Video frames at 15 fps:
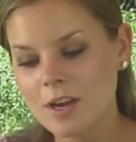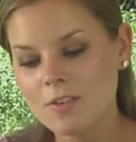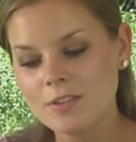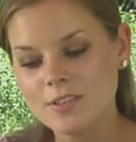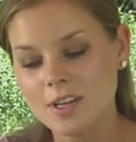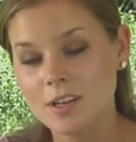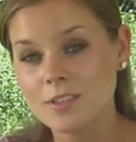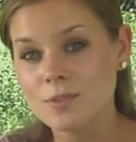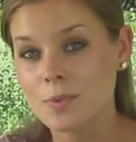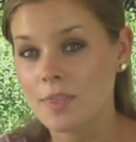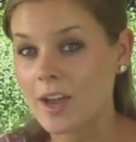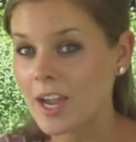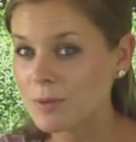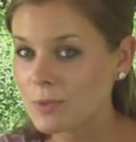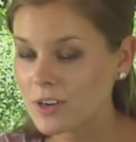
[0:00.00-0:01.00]
my results, with
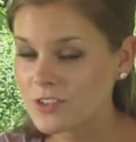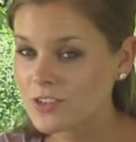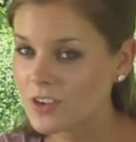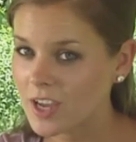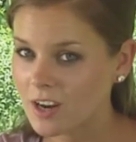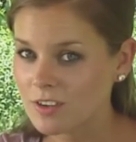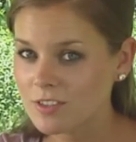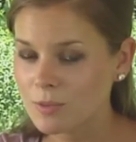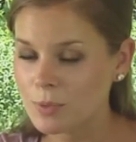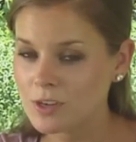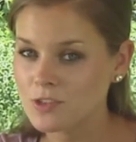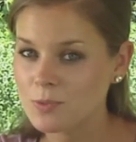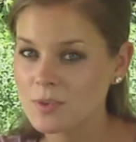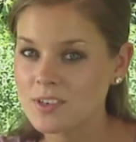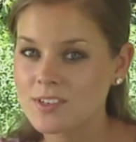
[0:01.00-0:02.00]
high-pressured air, the
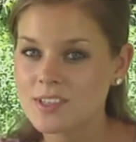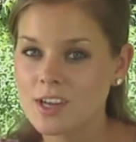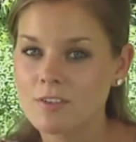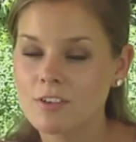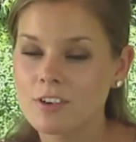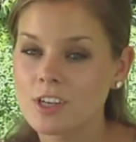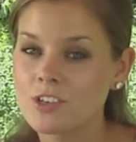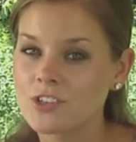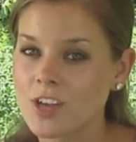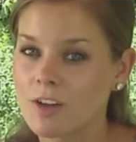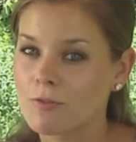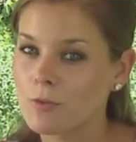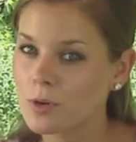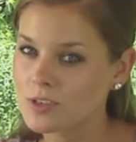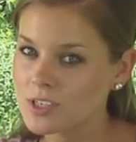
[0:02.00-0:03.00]
Benjamin Discovery
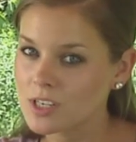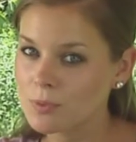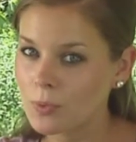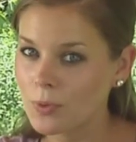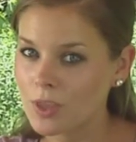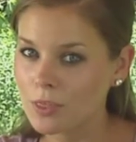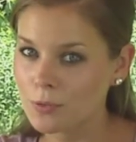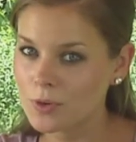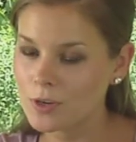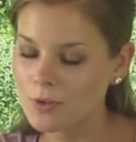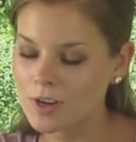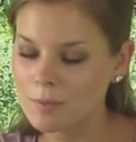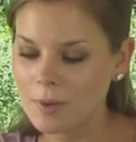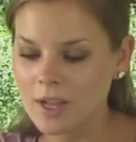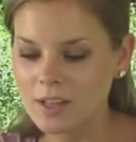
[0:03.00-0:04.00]
shot fourteen point three
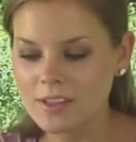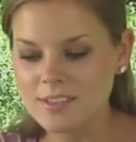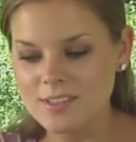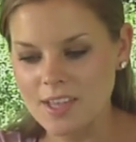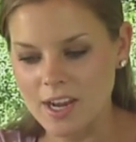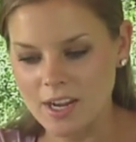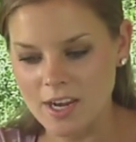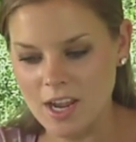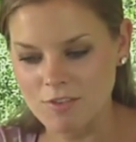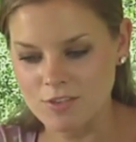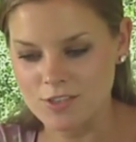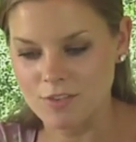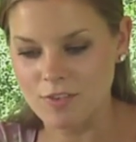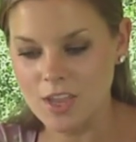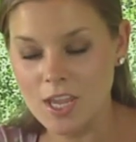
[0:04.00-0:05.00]
grain pellets at an
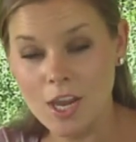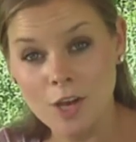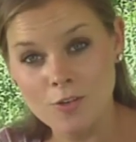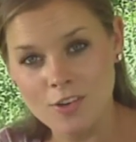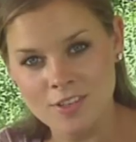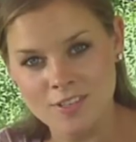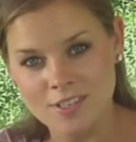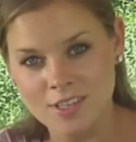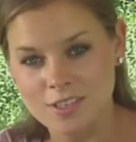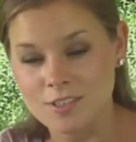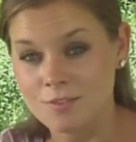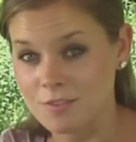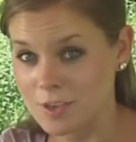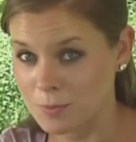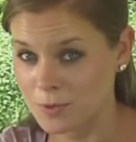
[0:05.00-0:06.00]
average of eight hundred
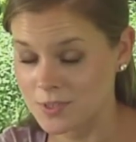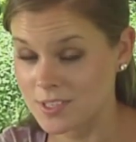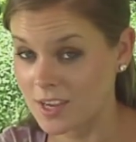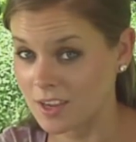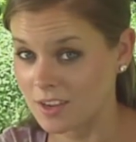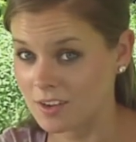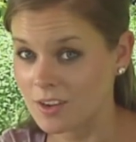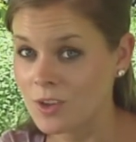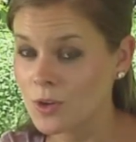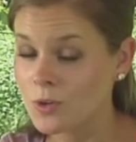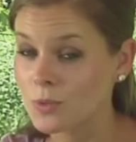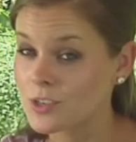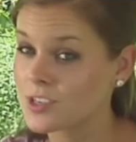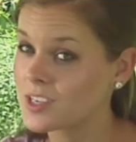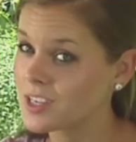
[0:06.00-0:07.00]
six feet per second,
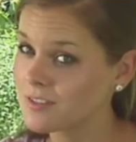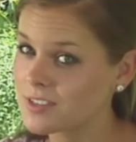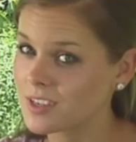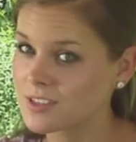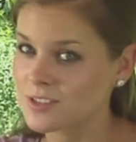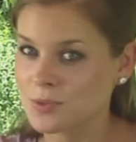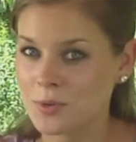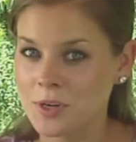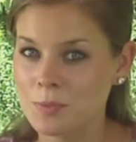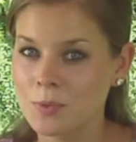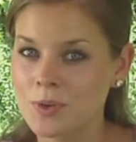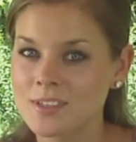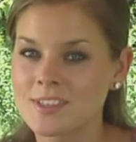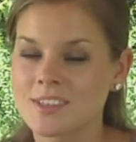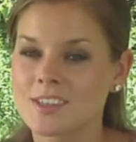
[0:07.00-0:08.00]
which gives us twenty
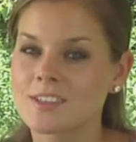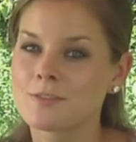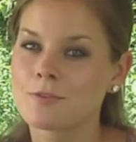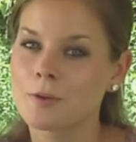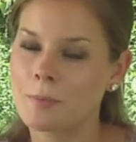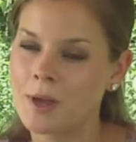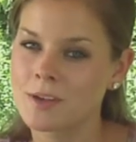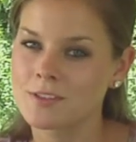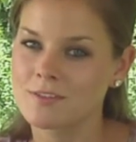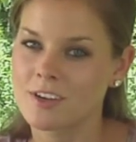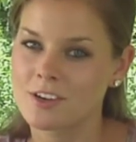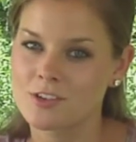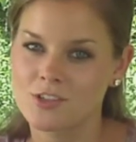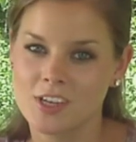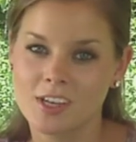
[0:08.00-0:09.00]
point six foot-pounds of
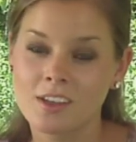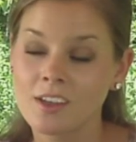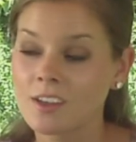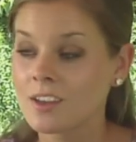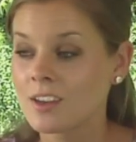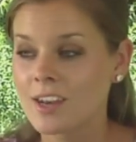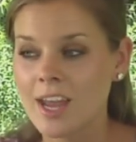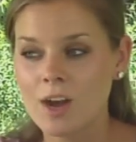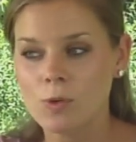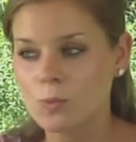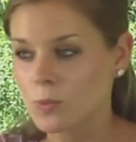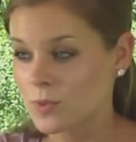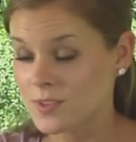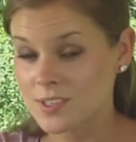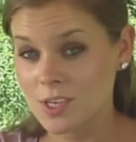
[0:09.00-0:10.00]
energy. Now,
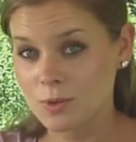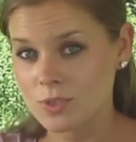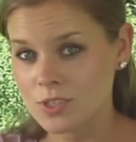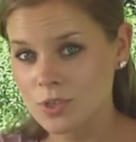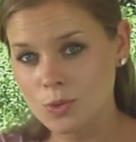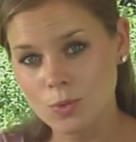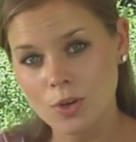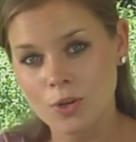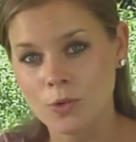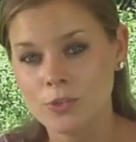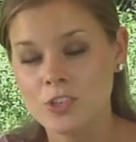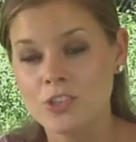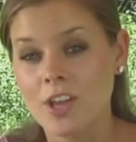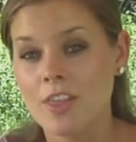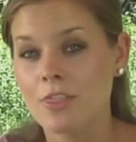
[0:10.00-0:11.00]
with C O two, it
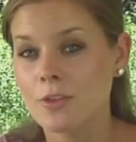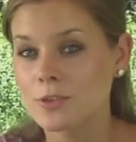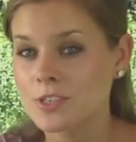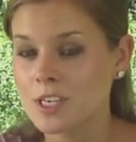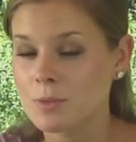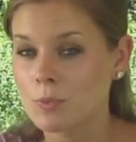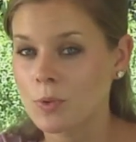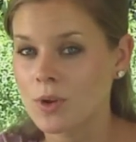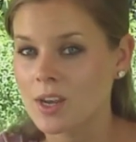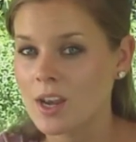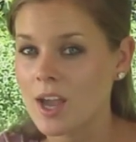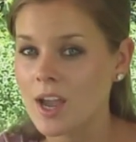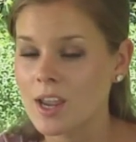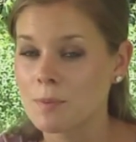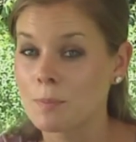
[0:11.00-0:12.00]
only shot thirteen point
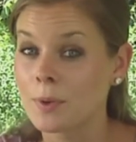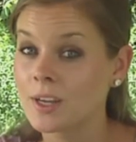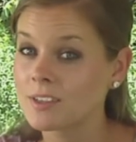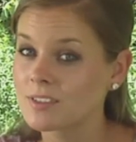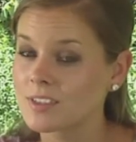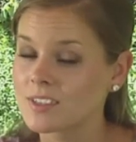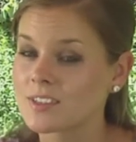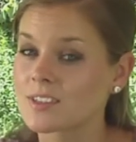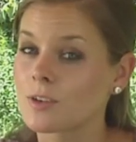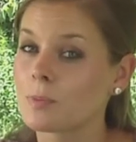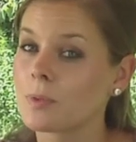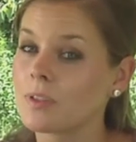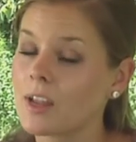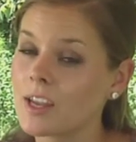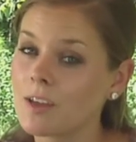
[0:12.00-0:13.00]
nine, but that's still
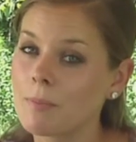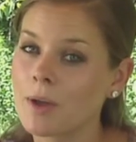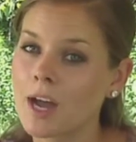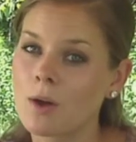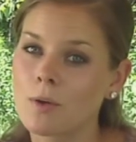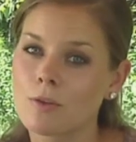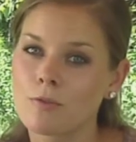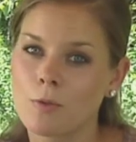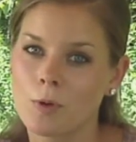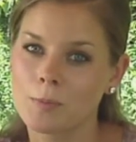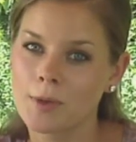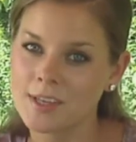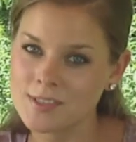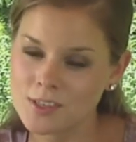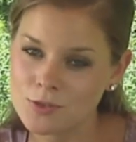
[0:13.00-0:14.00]
plenty of power for
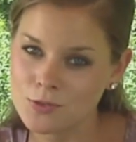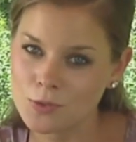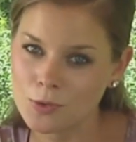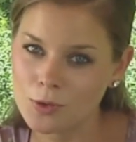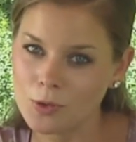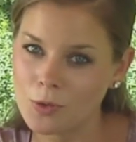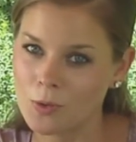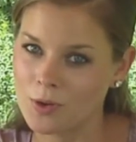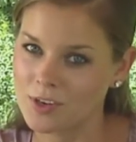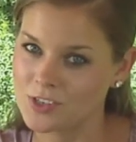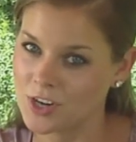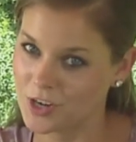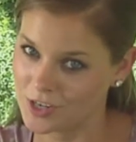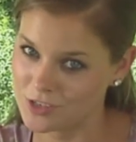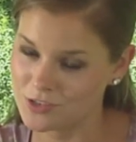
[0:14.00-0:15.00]
pest control or
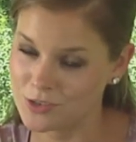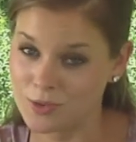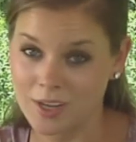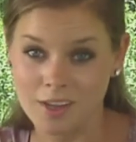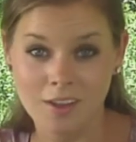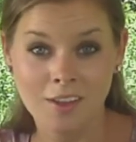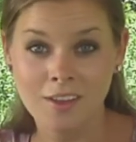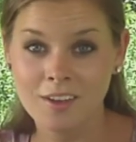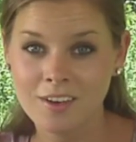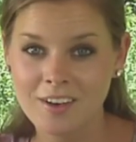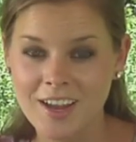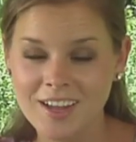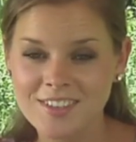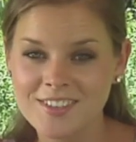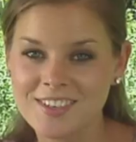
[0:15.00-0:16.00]
target shooting.
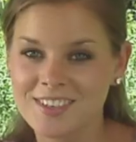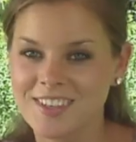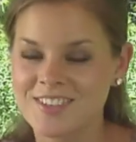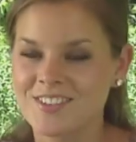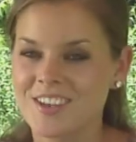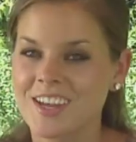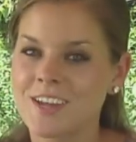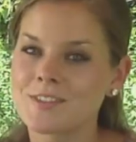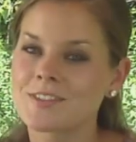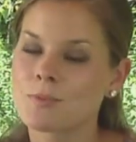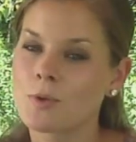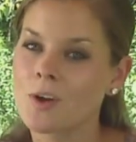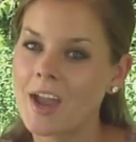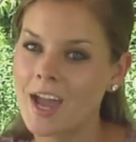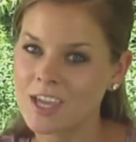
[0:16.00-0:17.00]
Next, let's check out some
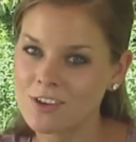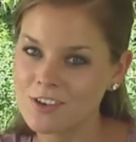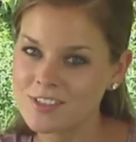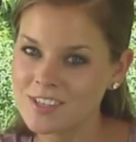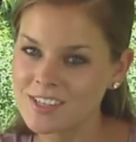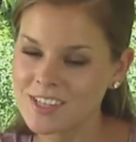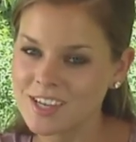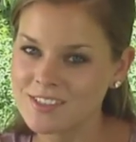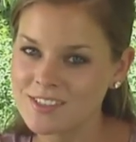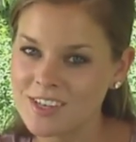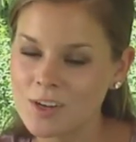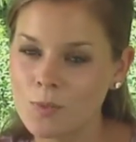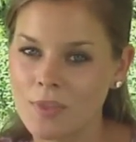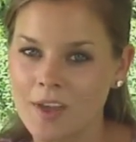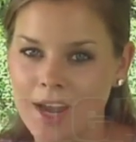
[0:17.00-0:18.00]
more accuracy
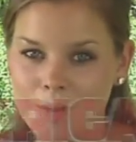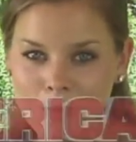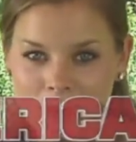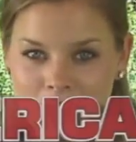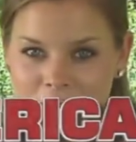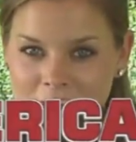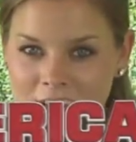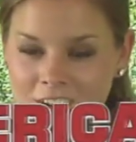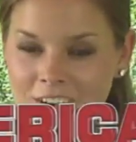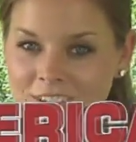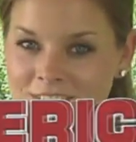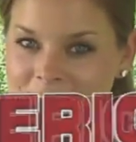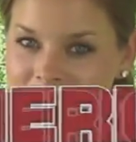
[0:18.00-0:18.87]
testing with high-pressured air and